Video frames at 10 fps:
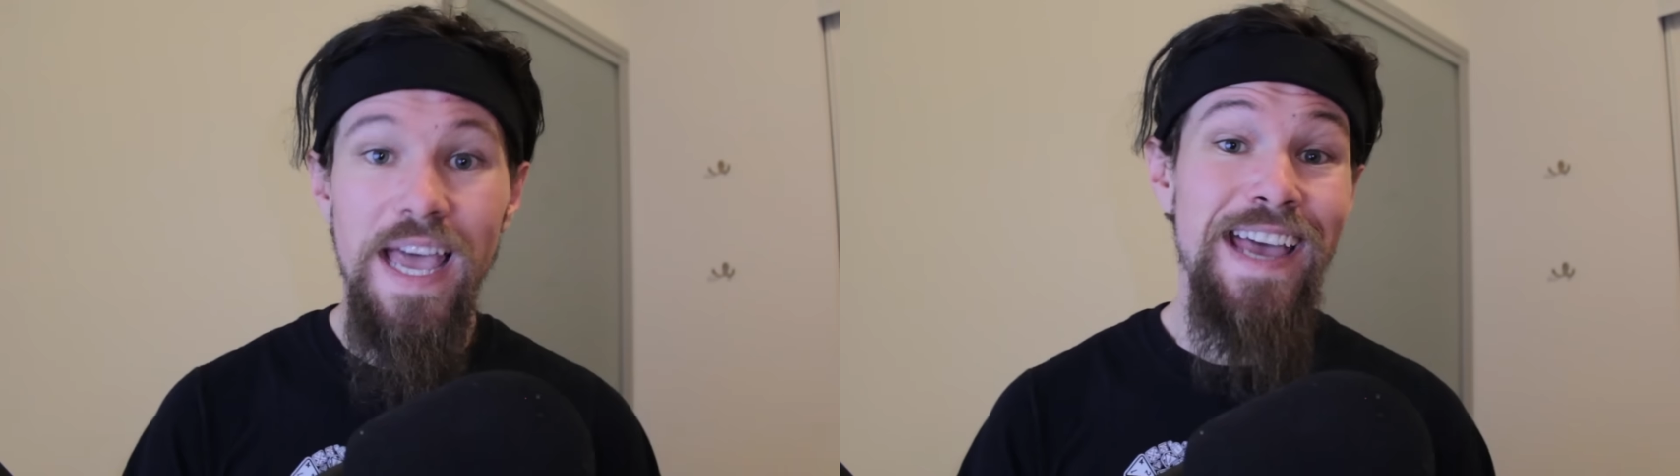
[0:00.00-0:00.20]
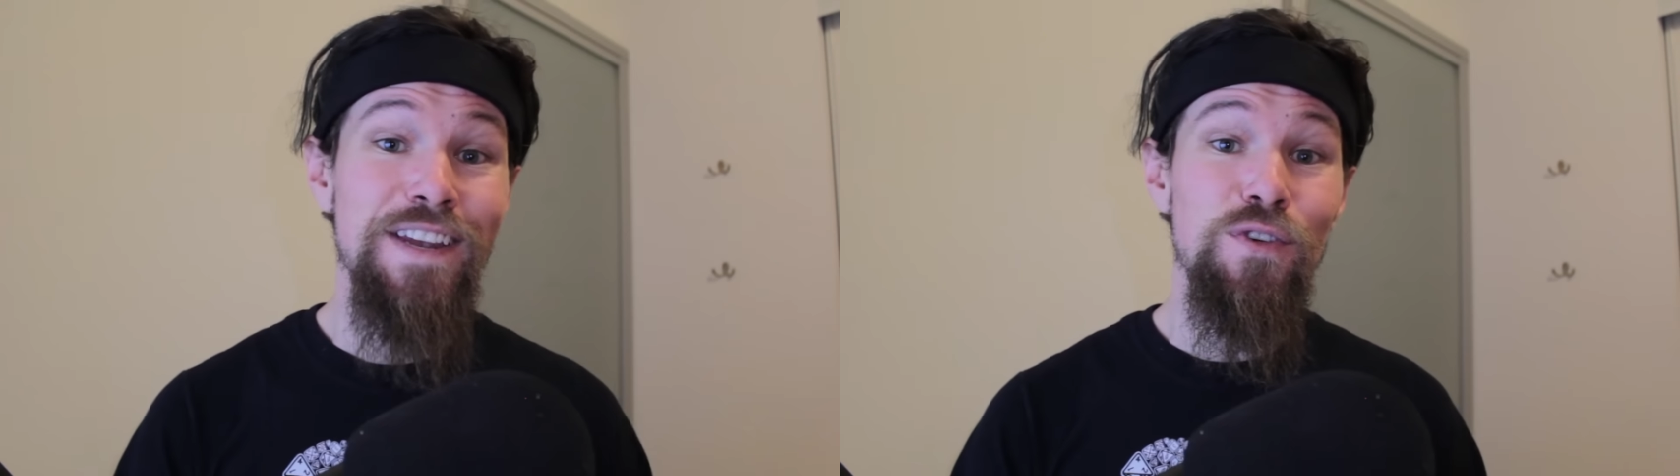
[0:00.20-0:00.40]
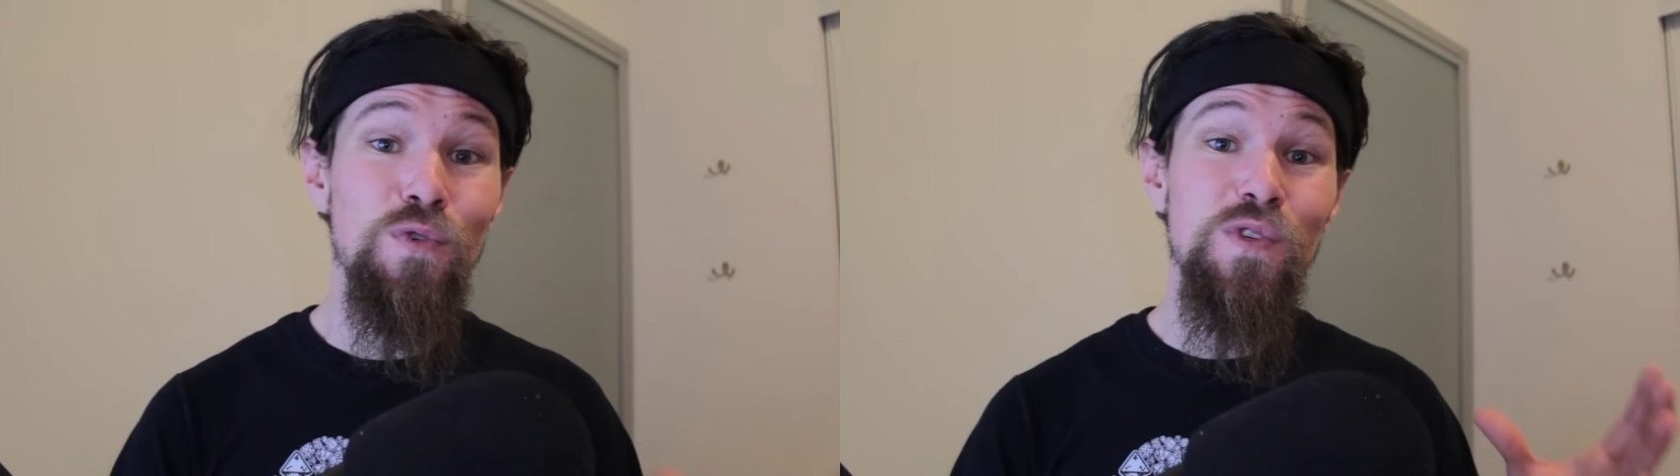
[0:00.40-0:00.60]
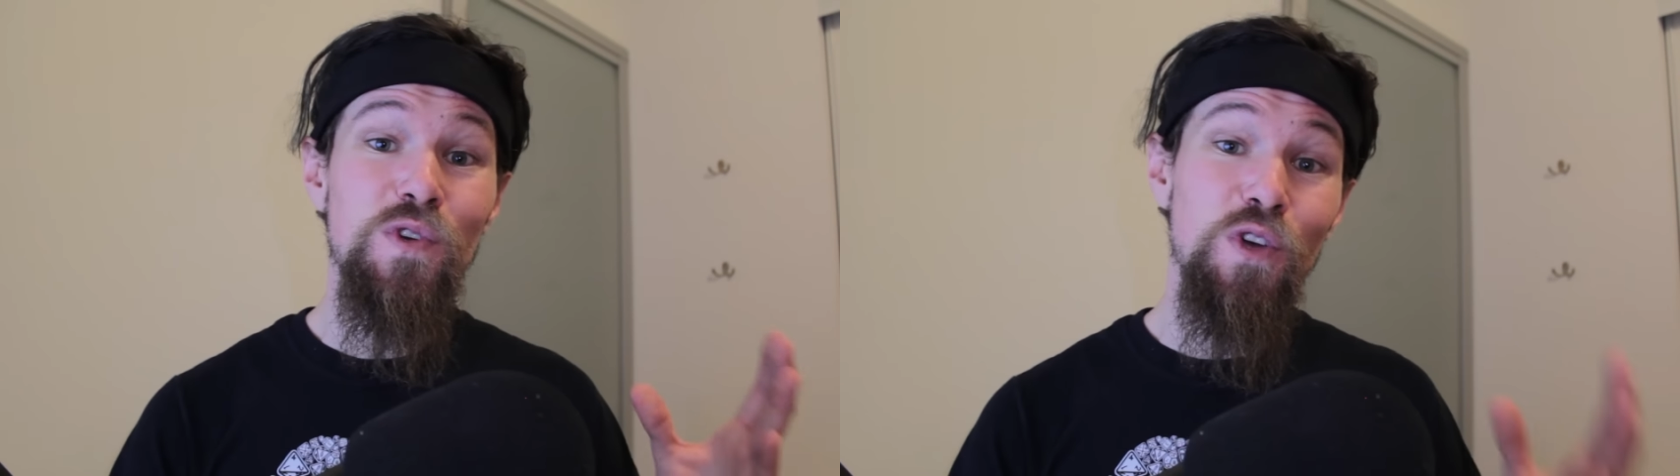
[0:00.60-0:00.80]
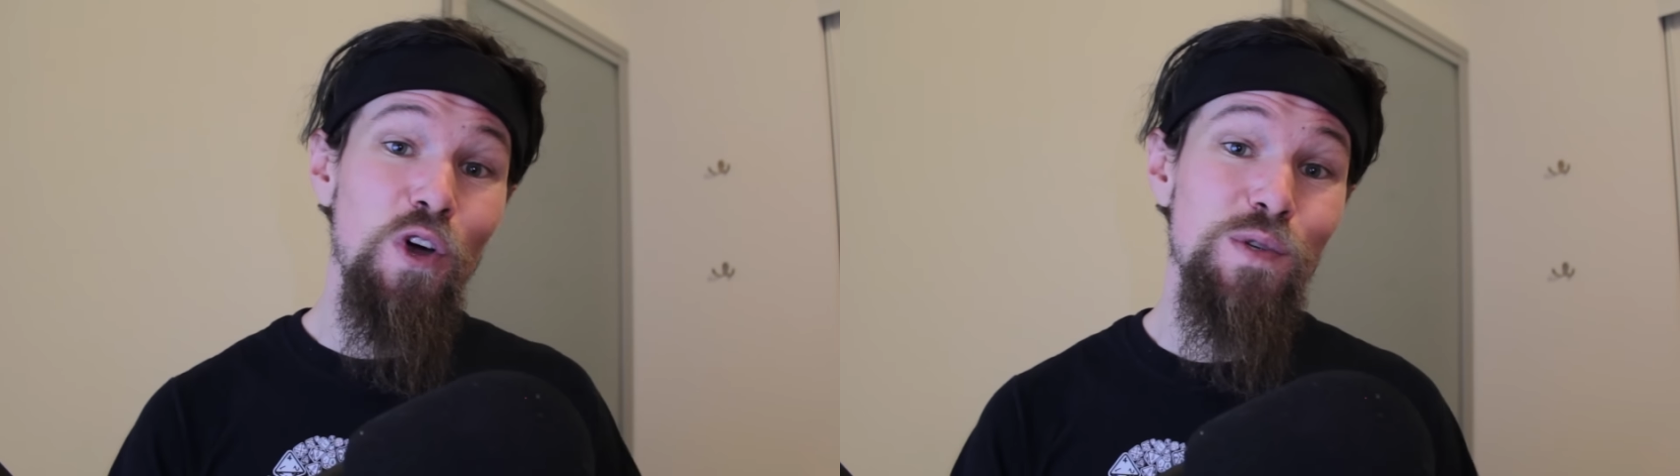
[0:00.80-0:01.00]
And it
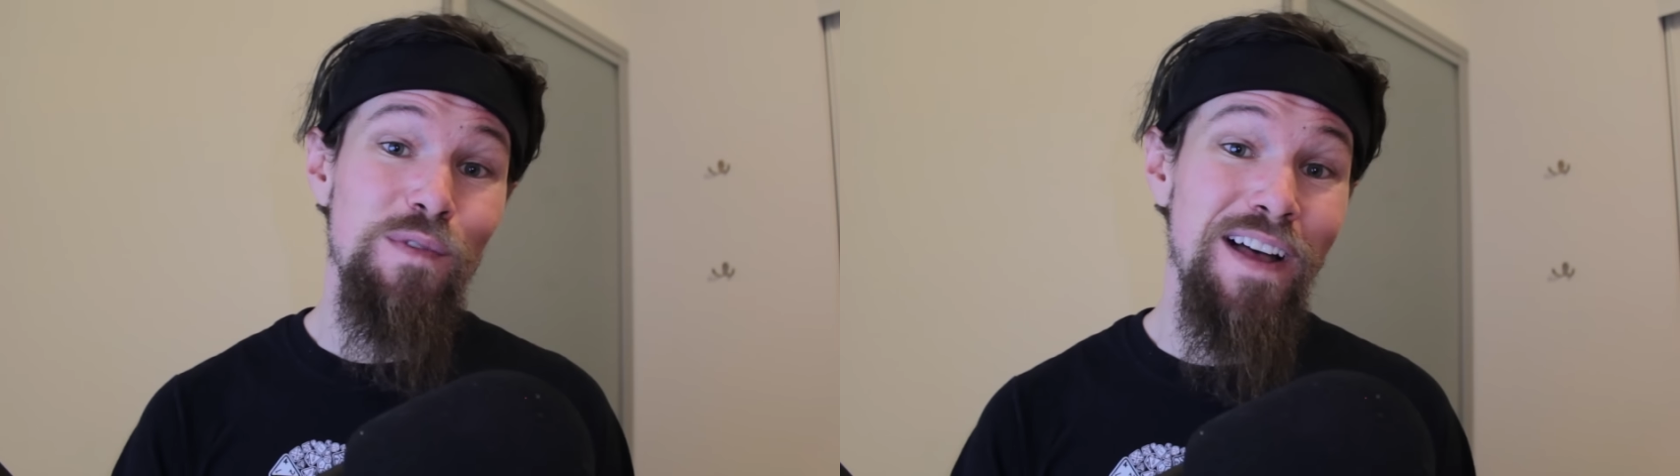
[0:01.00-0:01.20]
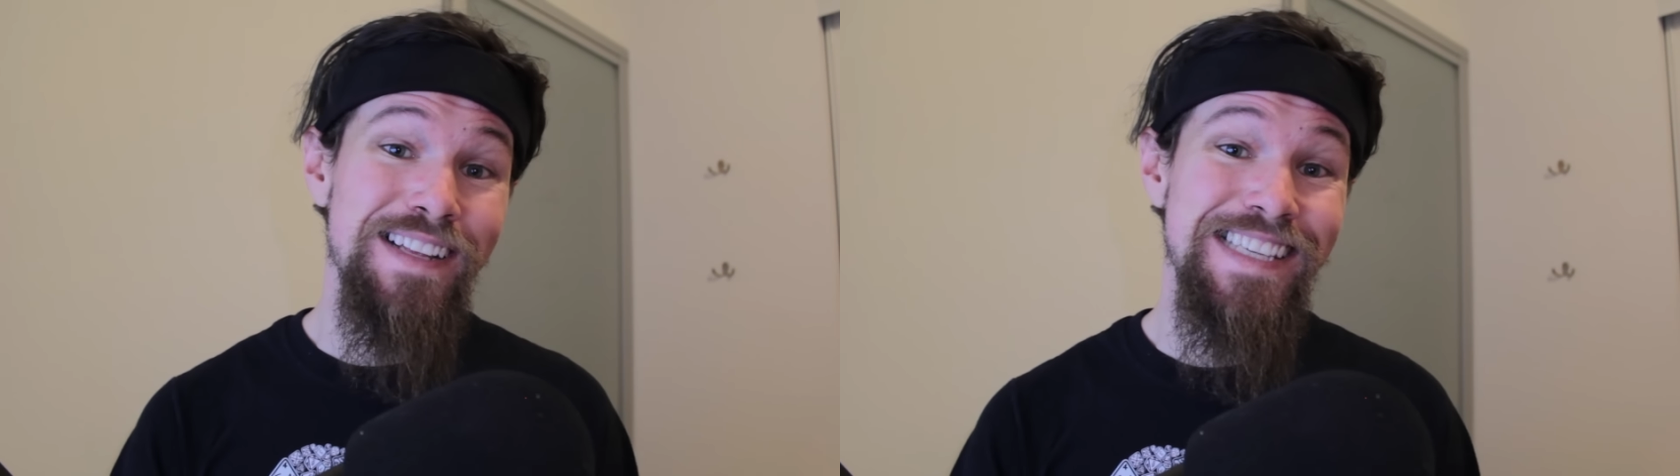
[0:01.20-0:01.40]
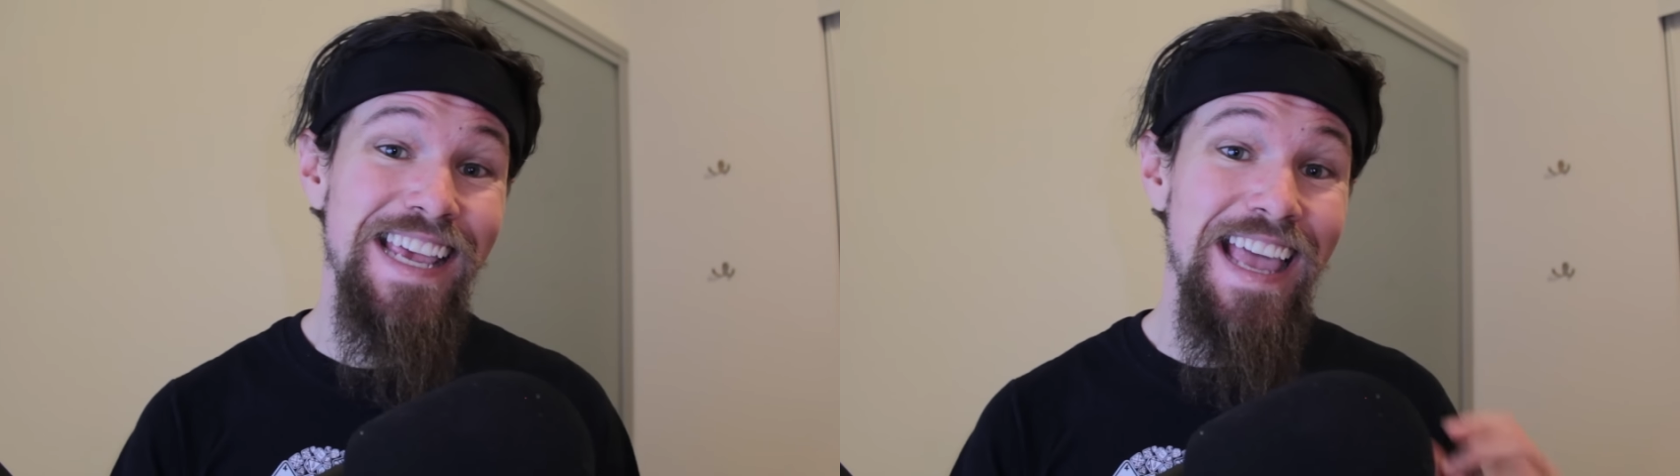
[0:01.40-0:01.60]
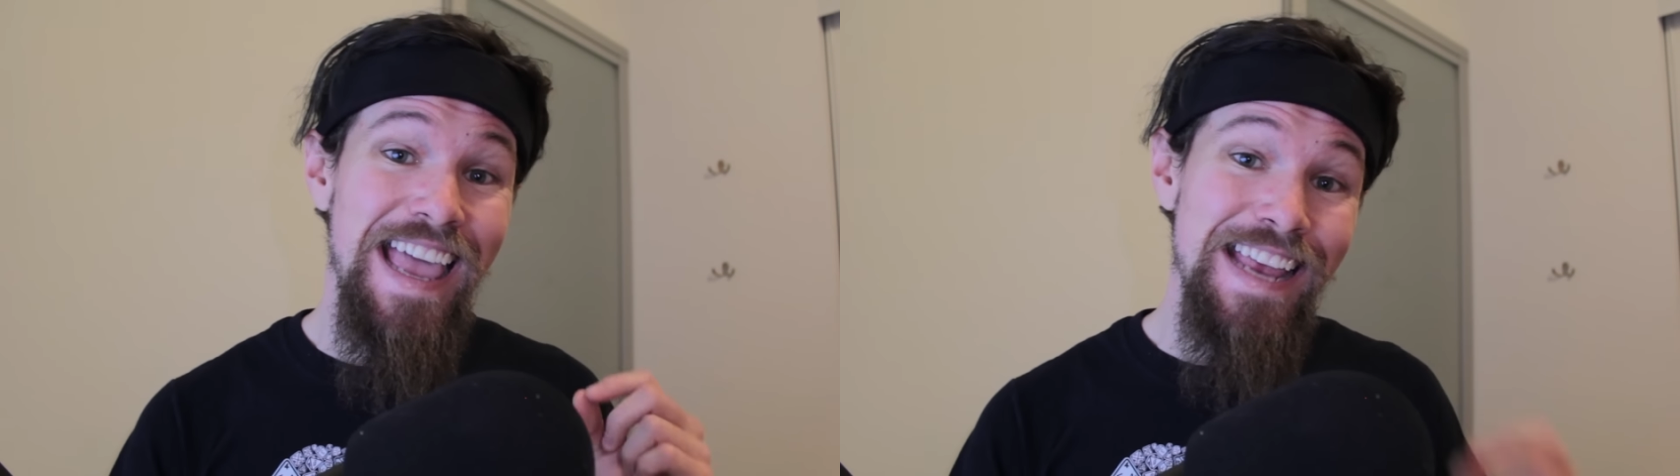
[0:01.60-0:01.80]
also goes without saying